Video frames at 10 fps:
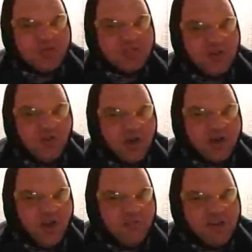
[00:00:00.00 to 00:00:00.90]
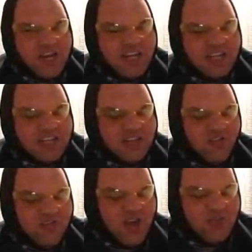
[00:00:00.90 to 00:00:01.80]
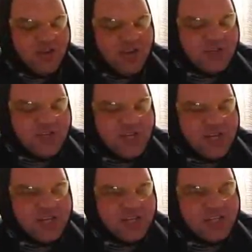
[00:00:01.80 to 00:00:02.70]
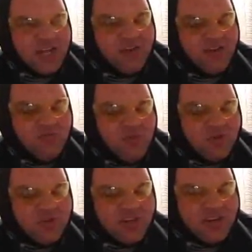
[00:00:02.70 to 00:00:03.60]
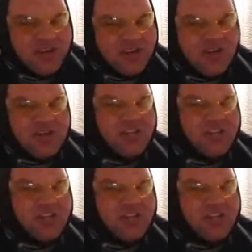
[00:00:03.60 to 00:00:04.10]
so I got up and answered the phone, and she just carried on watching.